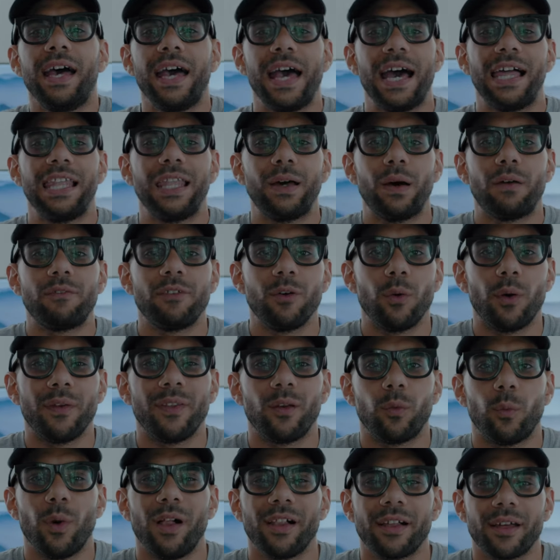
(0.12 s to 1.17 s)
Hello everyone
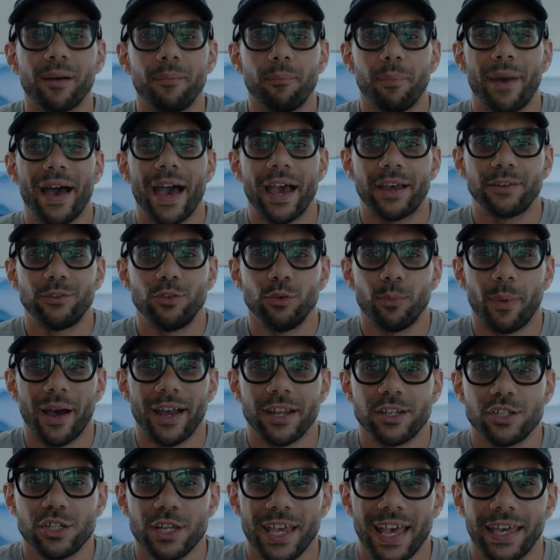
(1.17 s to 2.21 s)
and welcome back to my
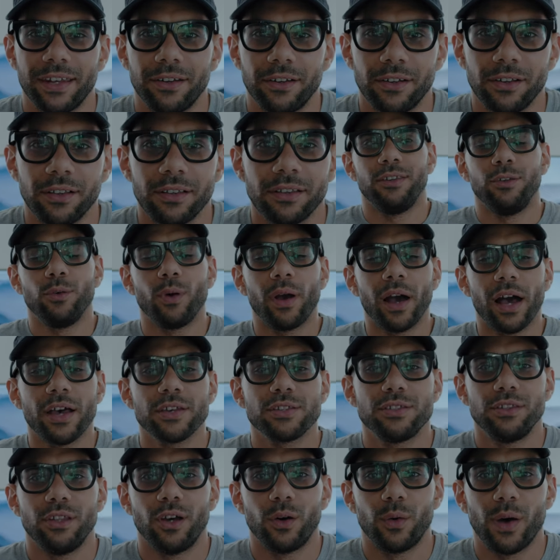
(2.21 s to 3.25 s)
channel. You
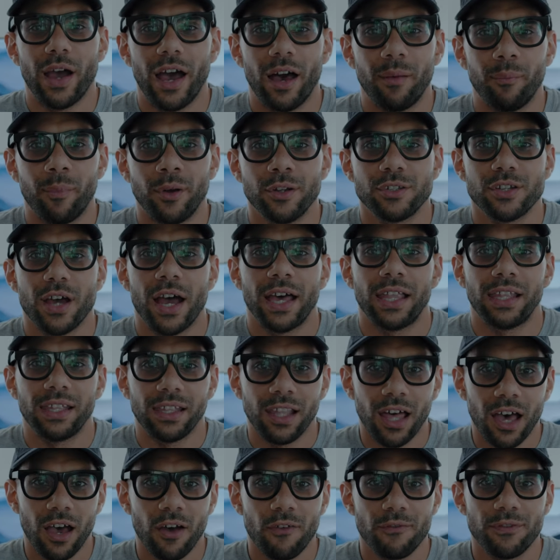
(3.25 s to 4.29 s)
guys know how much I
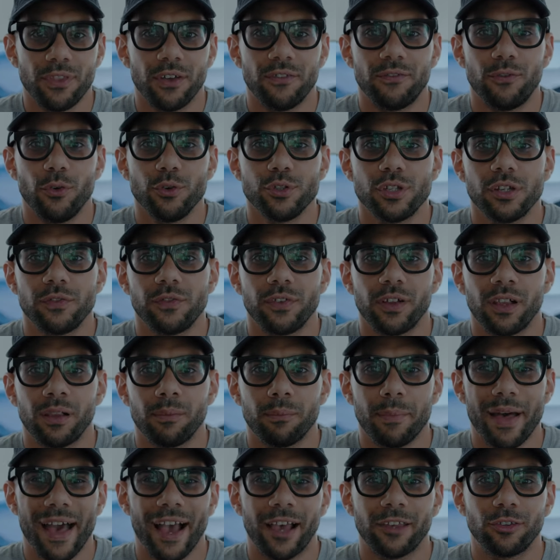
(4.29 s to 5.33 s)
love the
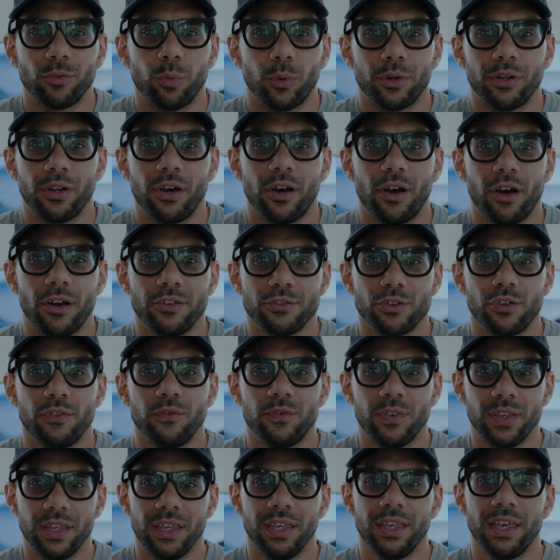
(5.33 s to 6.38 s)
Fujifilm
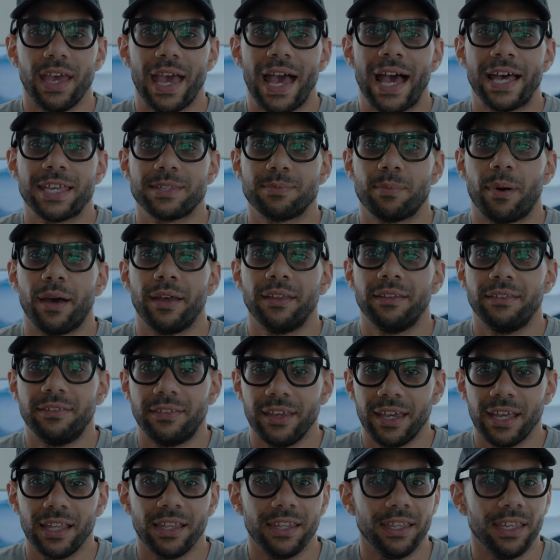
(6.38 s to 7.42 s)
X100V as my
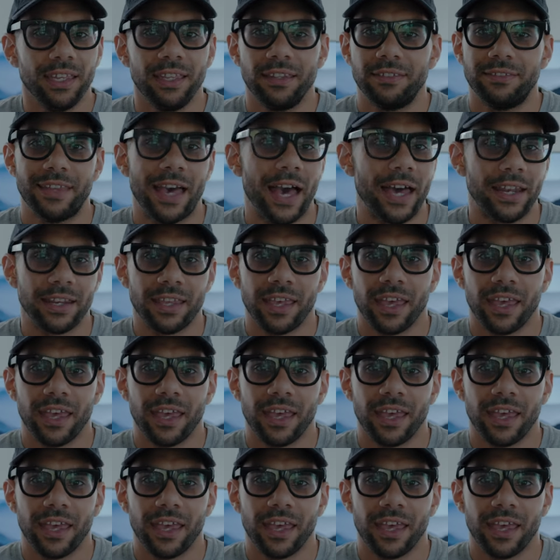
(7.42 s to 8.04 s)
daily dad